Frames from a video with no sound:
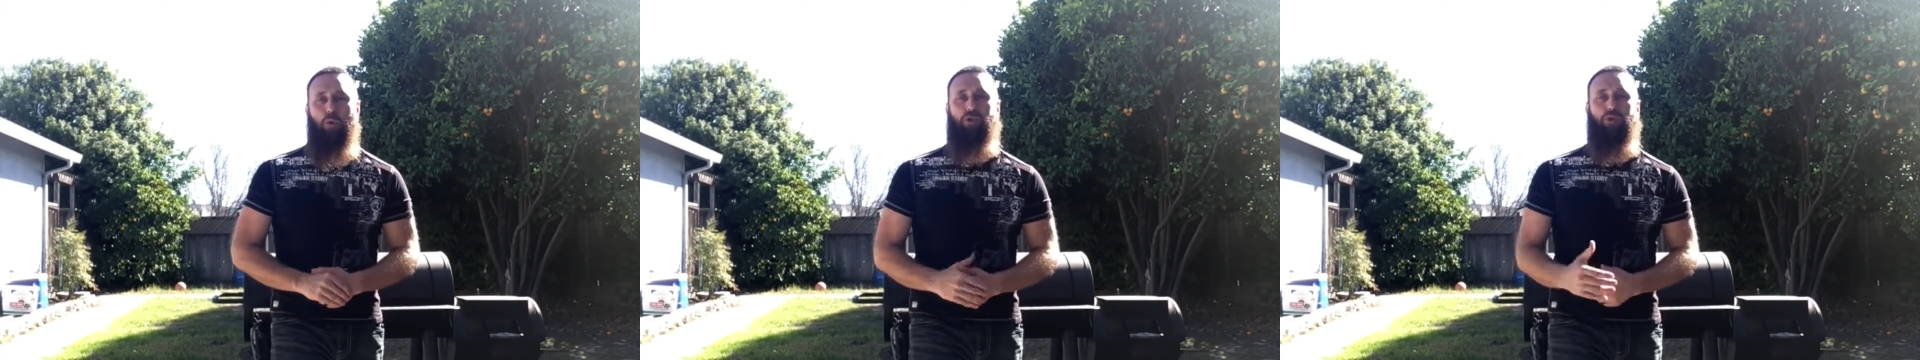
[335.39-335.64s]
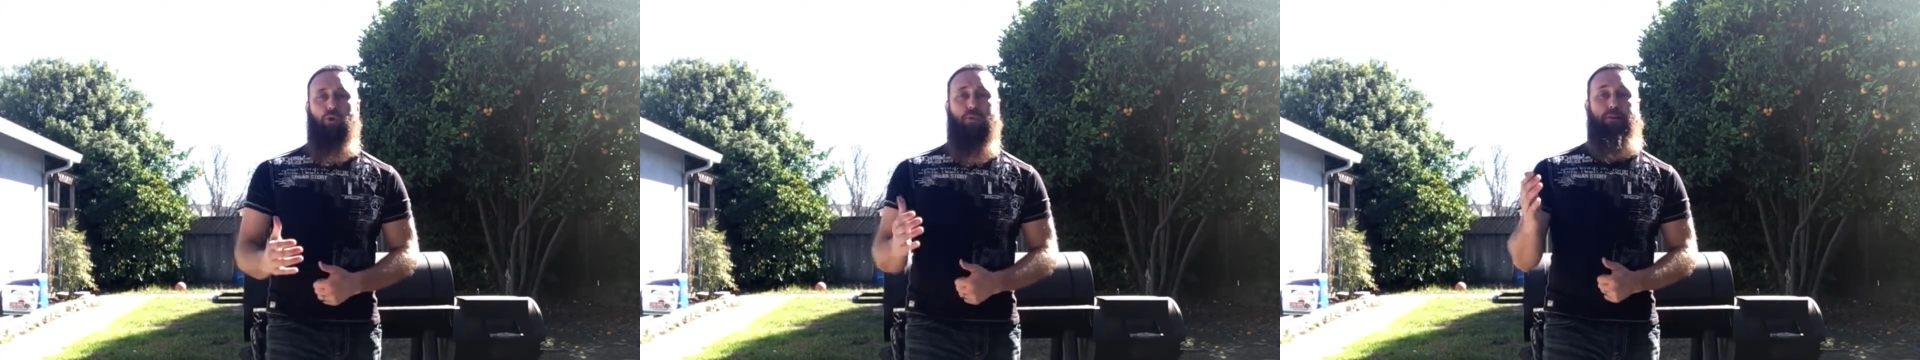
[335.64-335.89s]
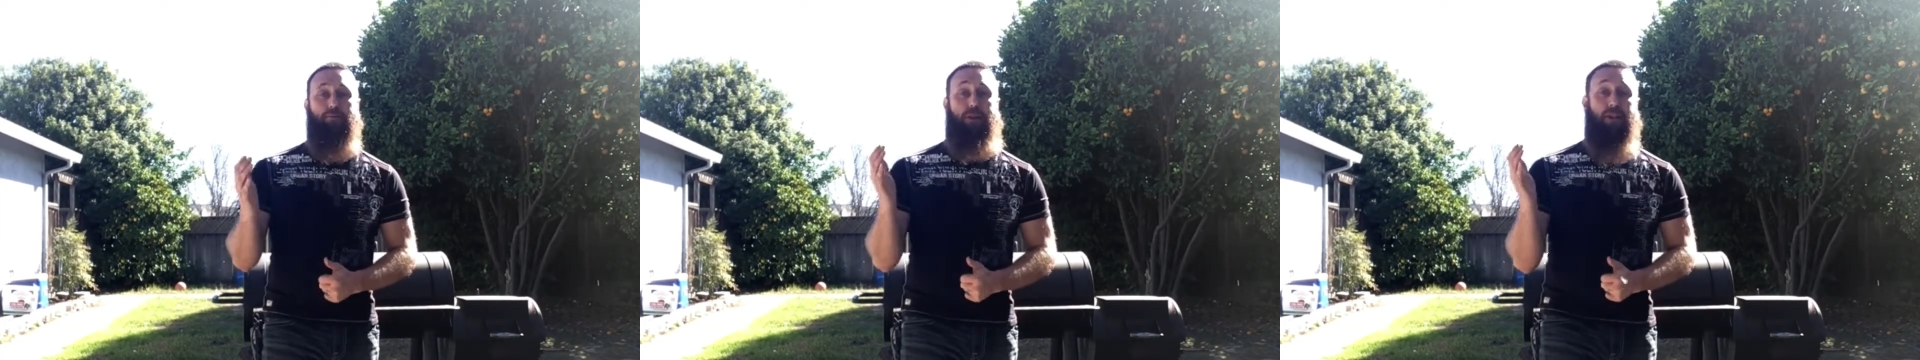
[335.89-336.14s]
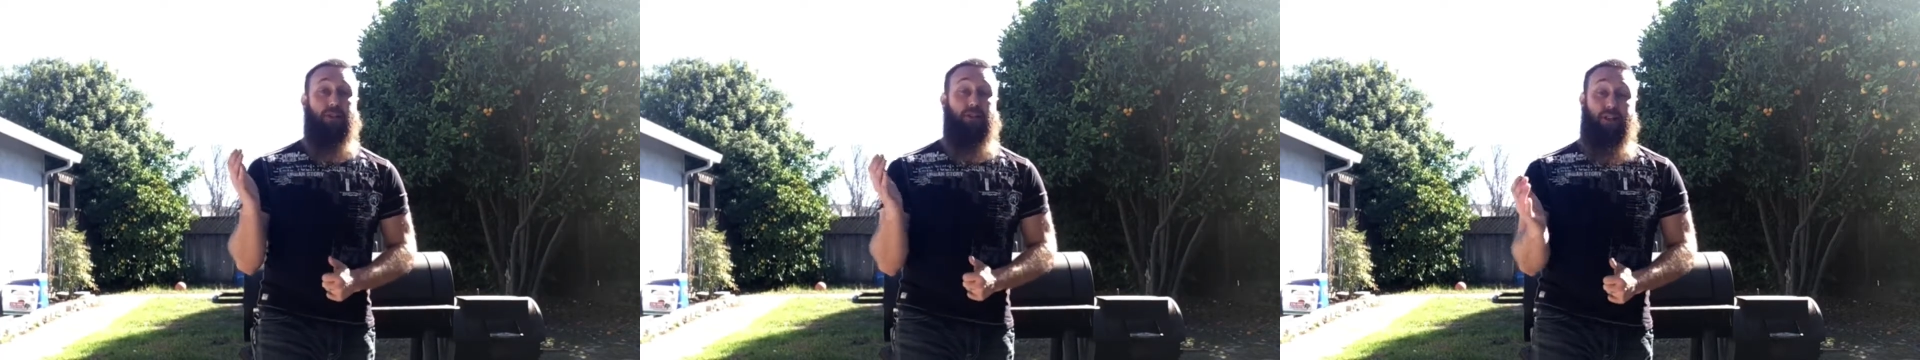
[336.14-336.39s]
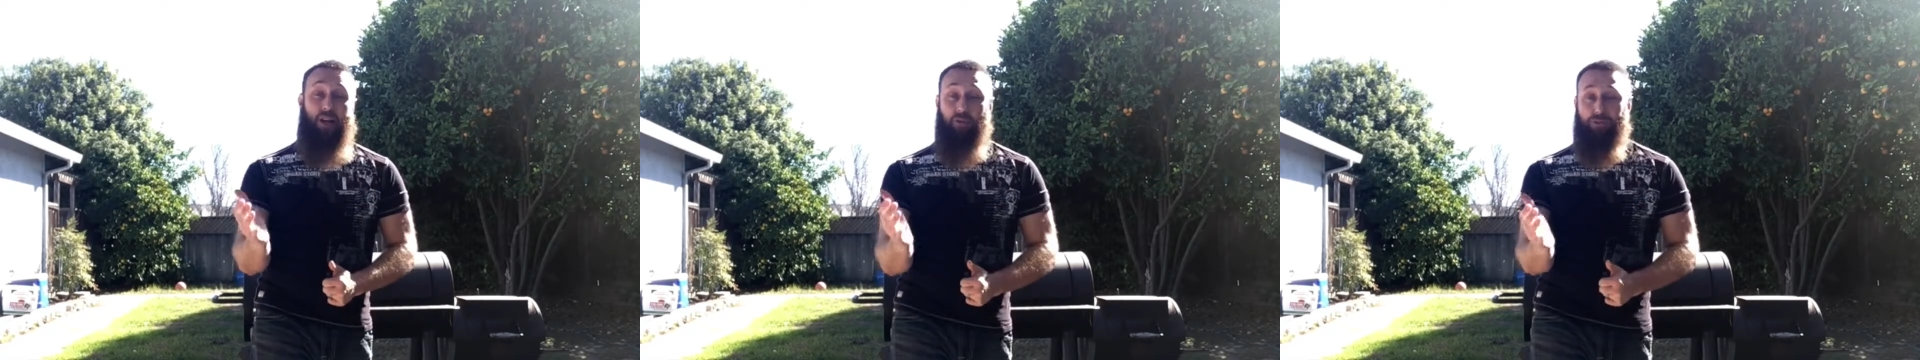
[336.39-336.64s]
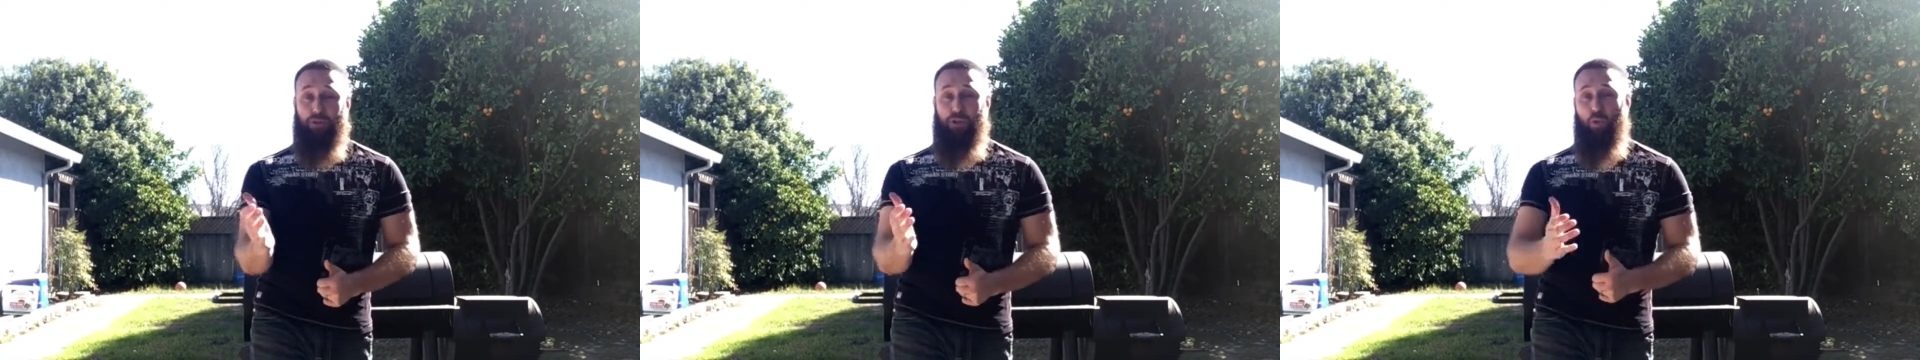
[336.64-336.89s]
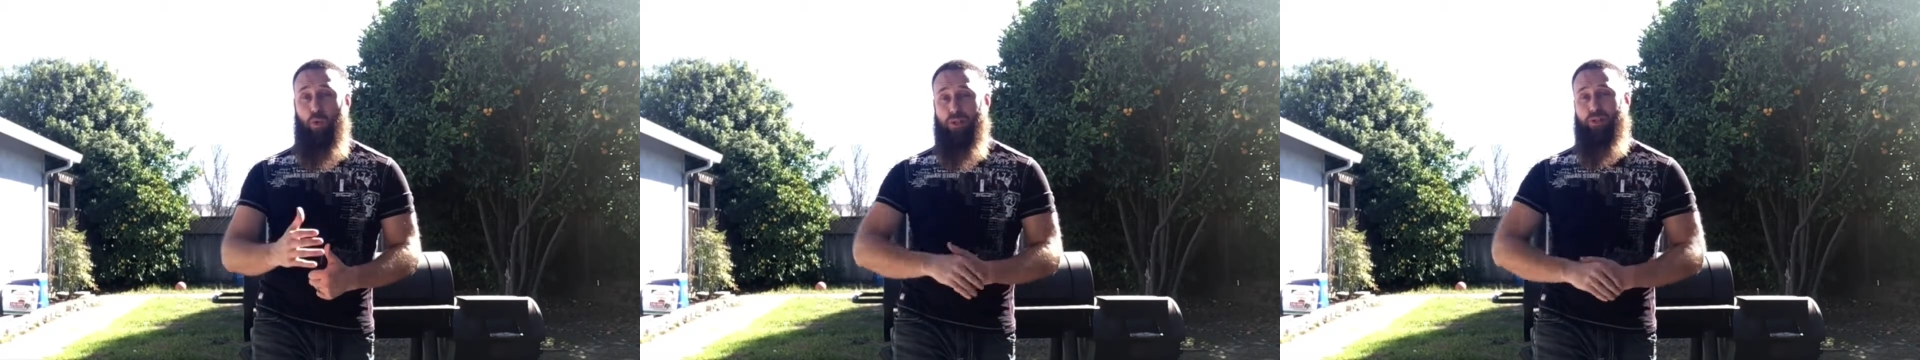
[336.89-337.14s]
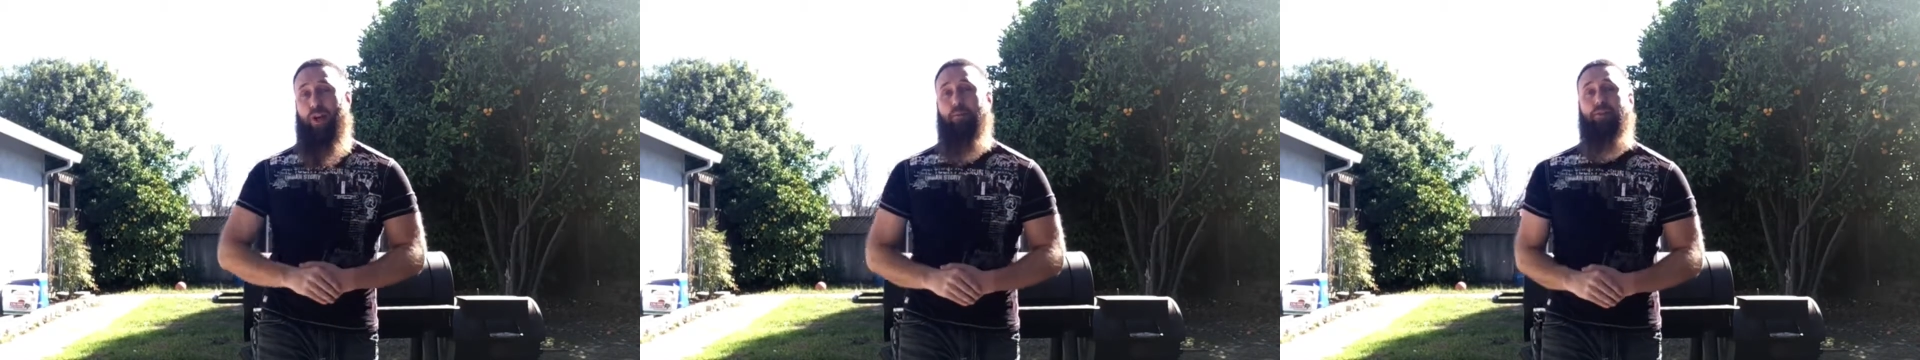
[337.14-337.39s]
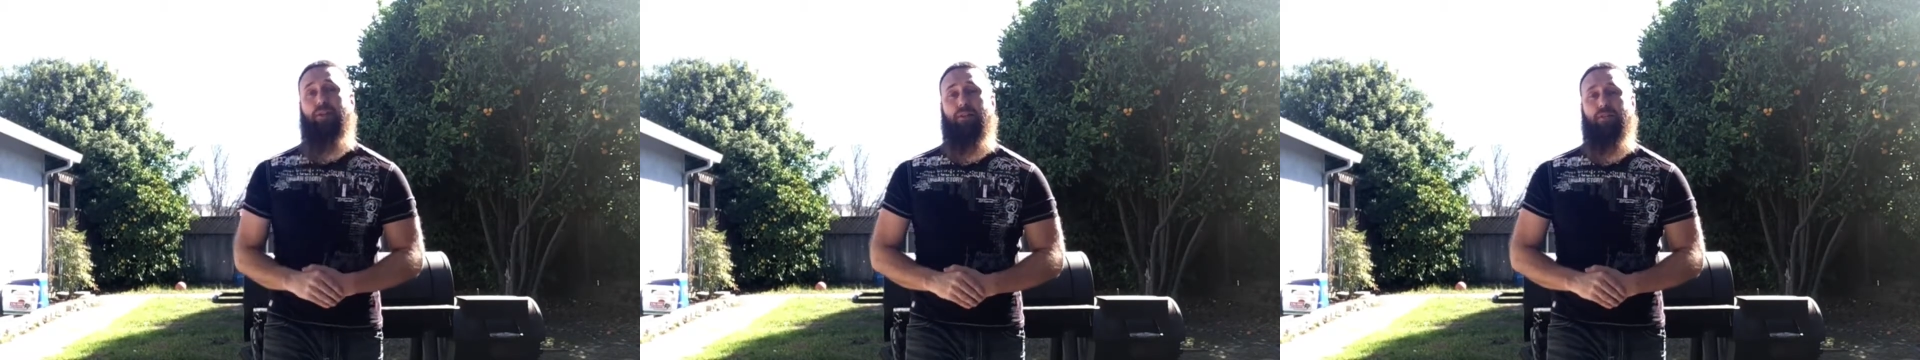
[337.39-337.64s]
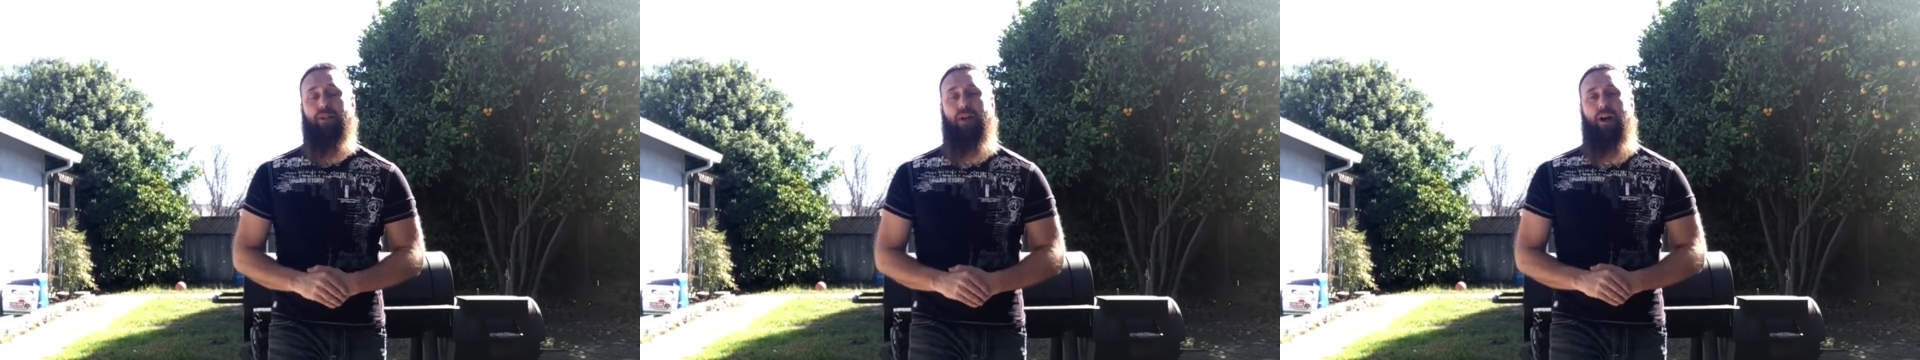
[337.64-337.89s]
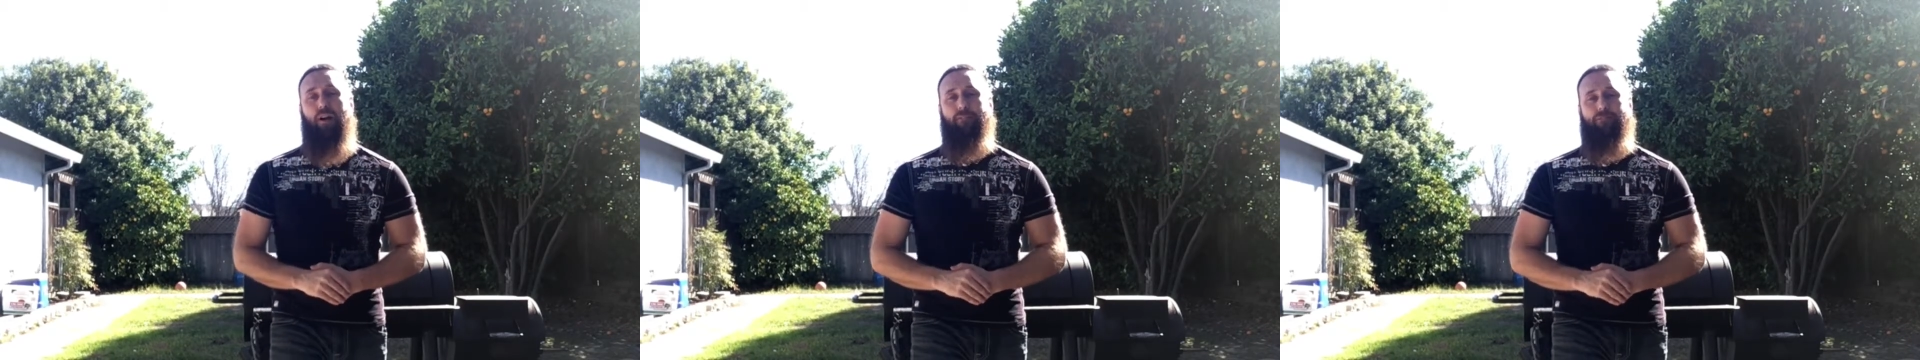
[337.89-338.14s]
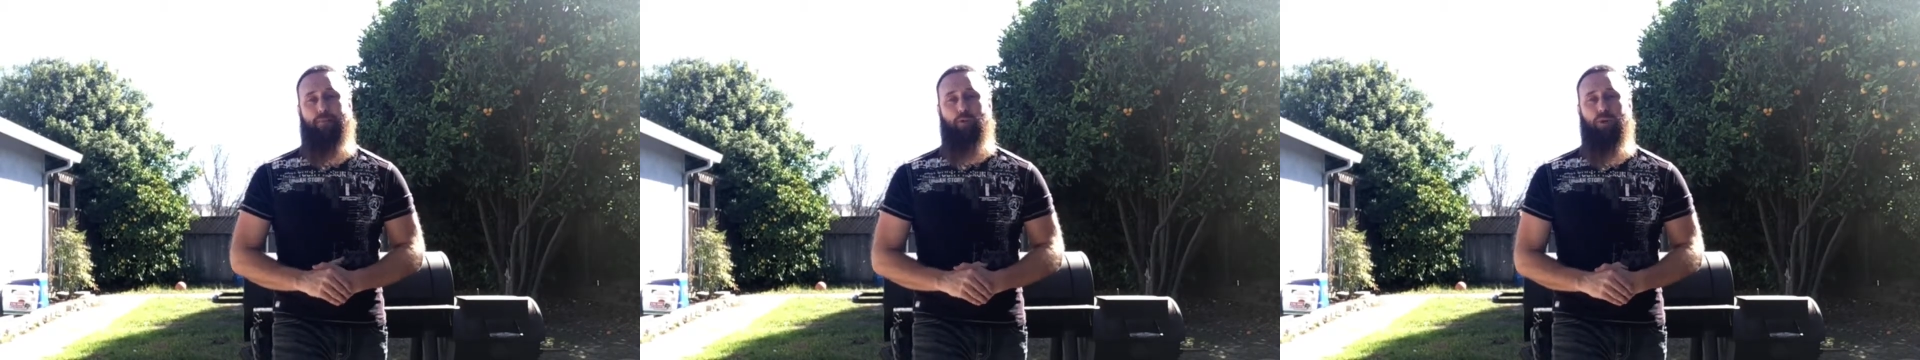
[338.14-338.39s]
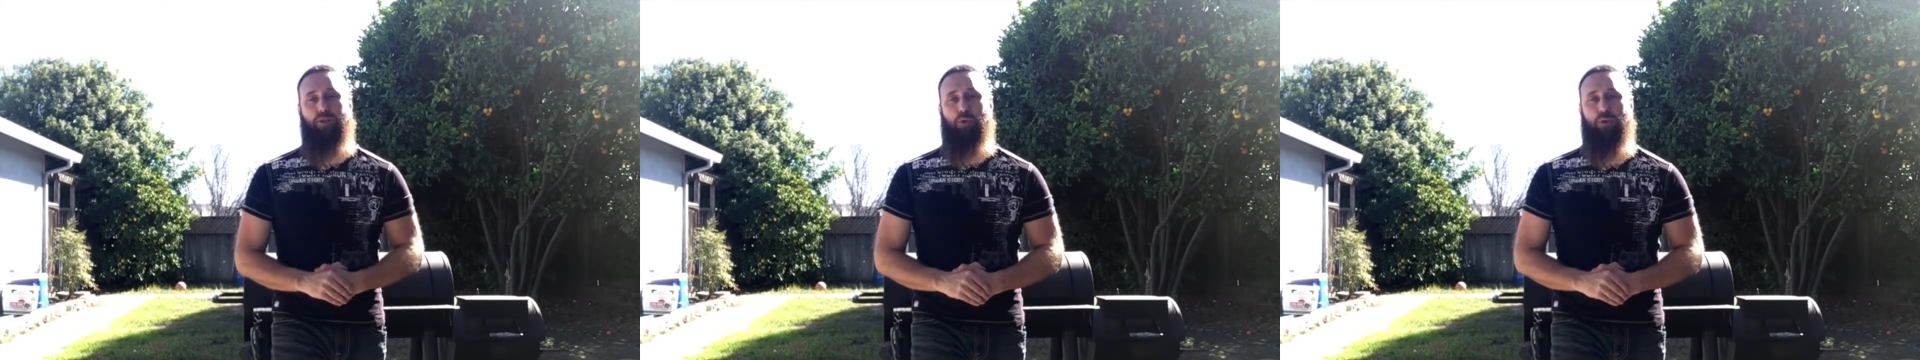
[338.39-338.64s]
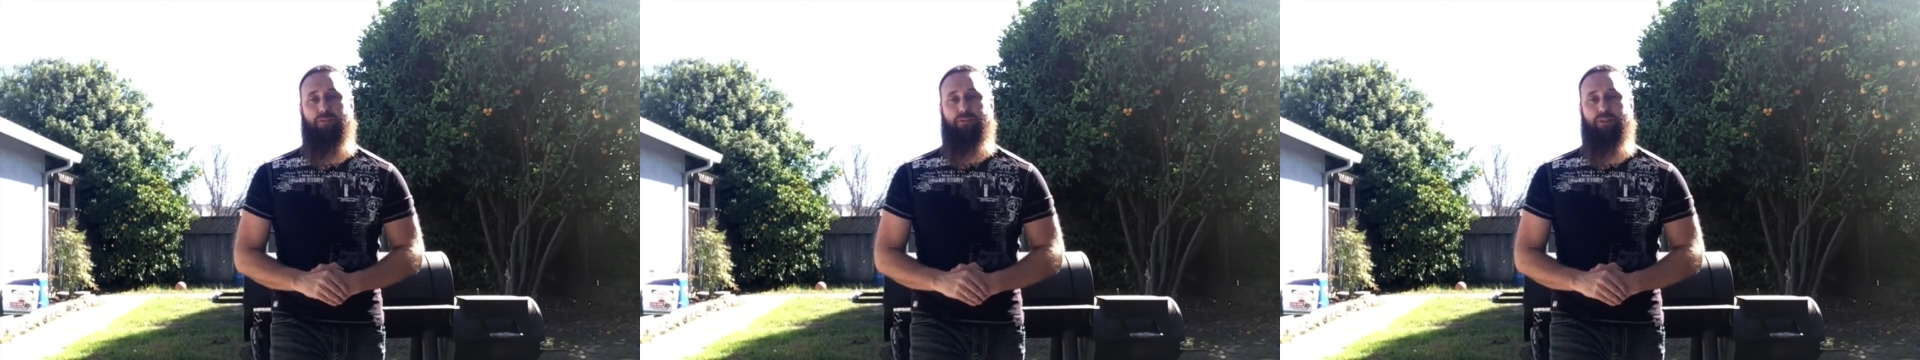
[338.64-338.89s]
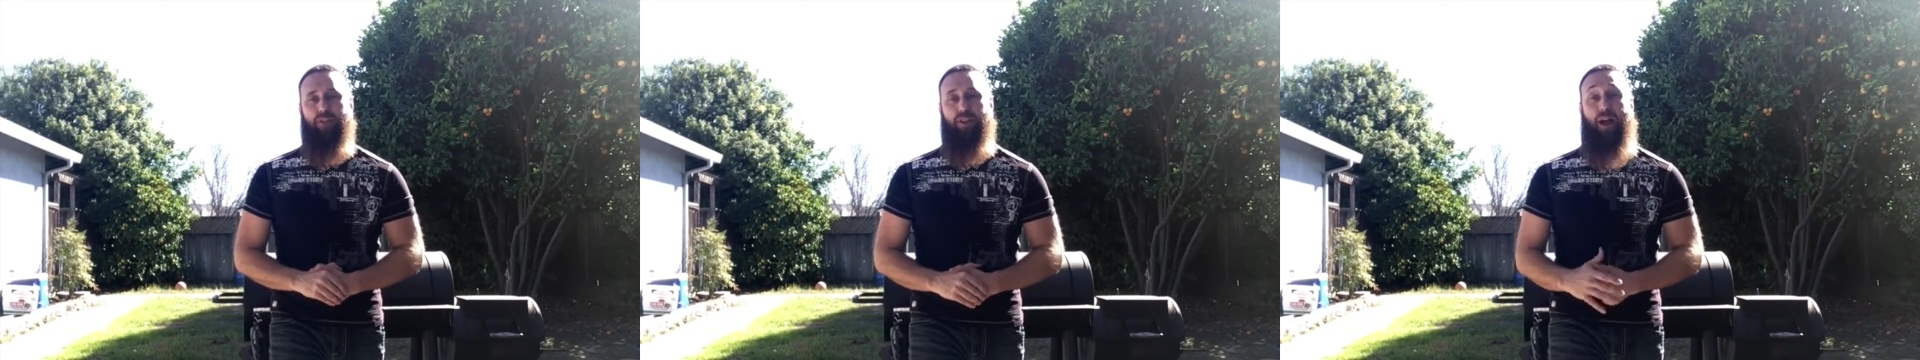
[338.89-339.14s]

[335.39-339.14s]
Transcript: Would you join me in making a sacrificial one-time gift on February 25th?